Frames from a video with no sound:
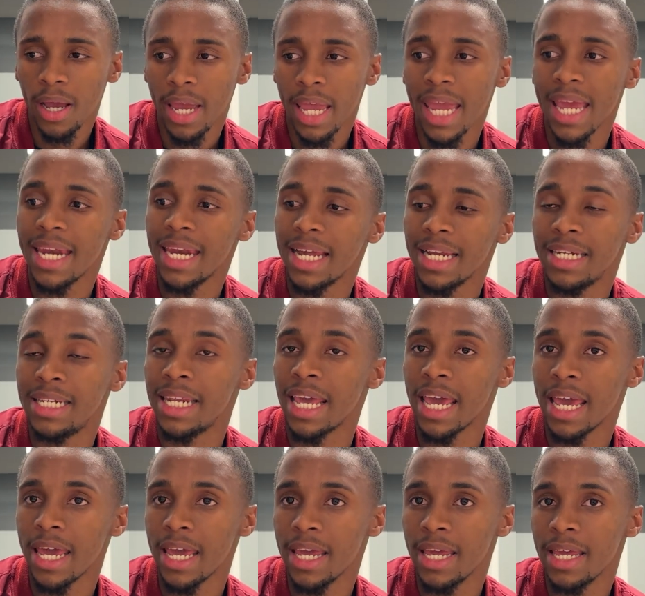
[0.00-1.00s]
in a
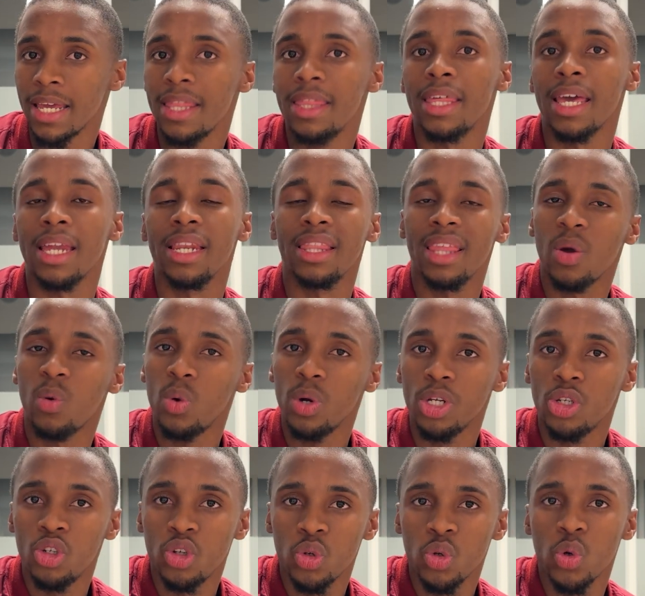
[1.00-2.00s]
day than they
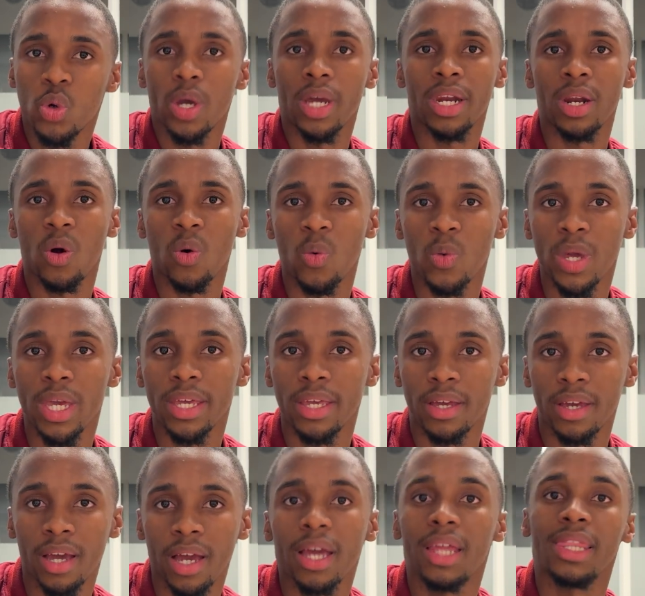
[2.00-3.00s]
would do in a week.